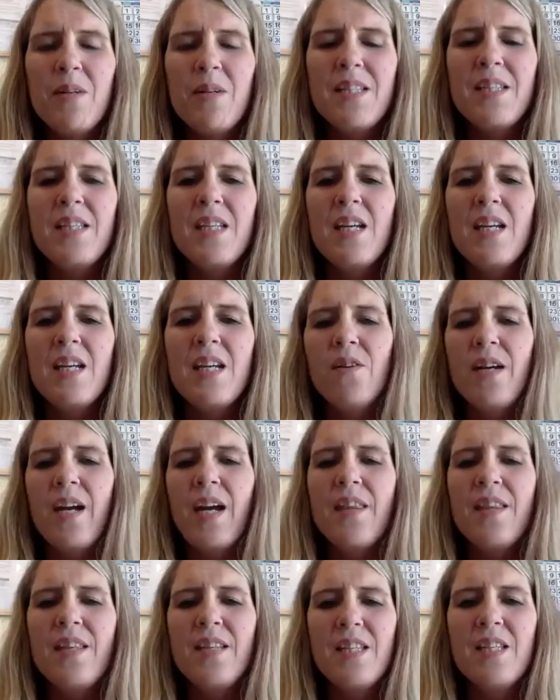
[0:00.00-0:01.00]
see, okay,
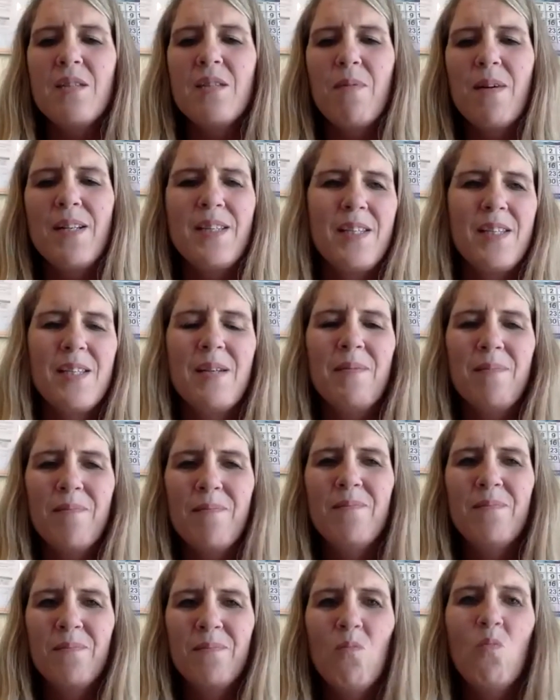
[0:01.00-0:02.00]
this is what's
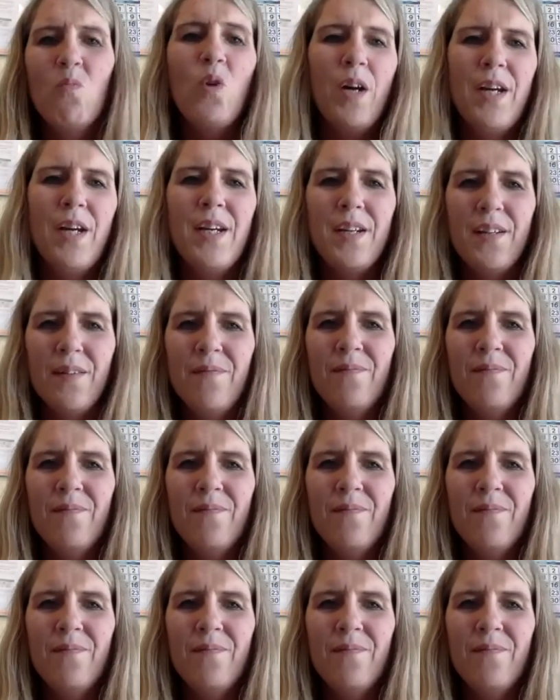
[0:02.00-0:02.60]
working.